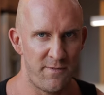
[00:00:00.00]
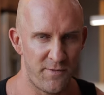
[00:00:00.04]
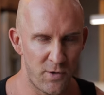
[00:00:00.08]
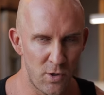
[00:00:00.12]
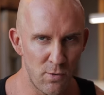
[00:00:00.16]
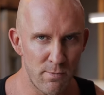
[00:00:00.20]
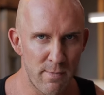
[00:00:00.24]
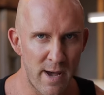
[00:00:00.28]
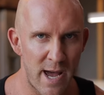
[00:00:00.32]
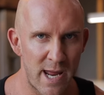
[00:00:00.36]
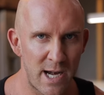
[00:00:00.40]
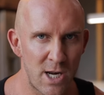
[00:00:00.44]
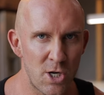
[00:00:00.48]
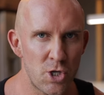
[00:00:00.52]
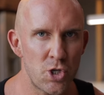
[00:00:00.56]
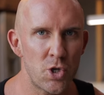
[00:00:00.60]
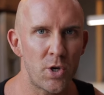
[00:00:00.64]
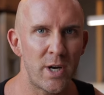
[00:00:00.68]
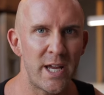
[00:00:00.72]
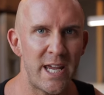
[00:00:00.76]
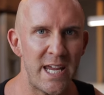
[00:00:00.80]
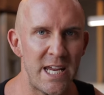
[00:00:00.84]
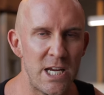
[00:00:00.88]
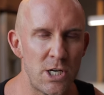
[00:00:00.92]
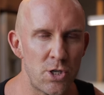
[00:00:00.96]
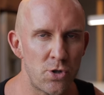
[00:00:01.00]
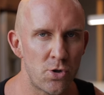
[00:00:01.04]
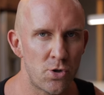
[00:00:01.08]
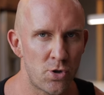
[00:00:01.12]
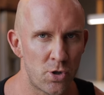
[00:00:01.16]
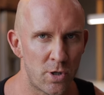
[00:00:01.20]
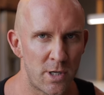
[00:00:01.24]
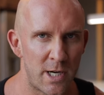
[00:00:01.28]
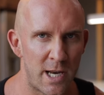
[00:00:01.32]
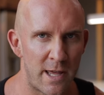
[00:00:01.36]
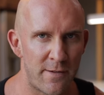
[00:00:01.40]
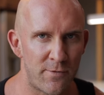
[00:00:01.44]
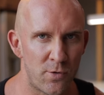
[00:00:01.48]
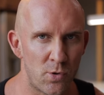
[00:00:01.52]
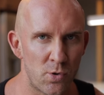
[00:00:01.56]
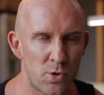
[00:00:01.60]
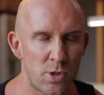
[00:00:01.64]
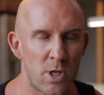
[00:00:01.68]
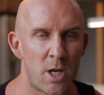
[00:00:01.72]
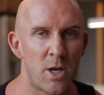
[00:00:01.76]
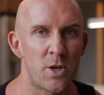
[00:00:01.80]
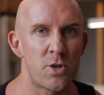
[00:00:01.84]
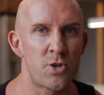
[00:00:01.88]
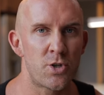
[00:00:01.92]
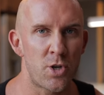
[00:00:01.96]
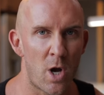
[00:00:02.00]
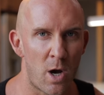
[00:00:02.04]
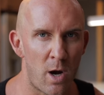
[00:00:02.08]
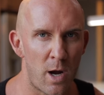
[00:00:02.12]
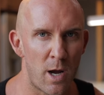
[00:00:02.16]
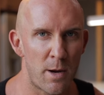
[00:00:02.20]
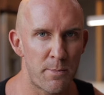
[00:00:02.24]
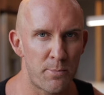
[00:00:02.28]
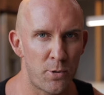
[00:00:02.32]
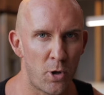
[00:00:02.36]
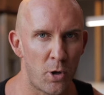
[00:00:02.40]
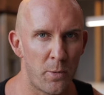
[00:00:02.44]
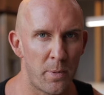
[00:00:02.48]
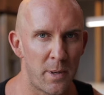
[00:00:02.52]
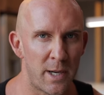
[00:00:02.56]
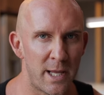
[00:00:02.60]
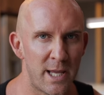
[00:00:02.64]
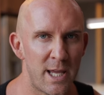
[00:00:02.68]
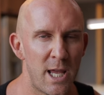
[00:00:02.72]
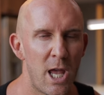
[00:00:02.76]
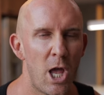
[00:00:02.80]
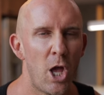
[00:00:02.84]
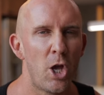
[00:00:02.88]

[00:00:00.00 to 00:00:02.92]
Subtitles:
if you manage your estrogen levels and diet properly,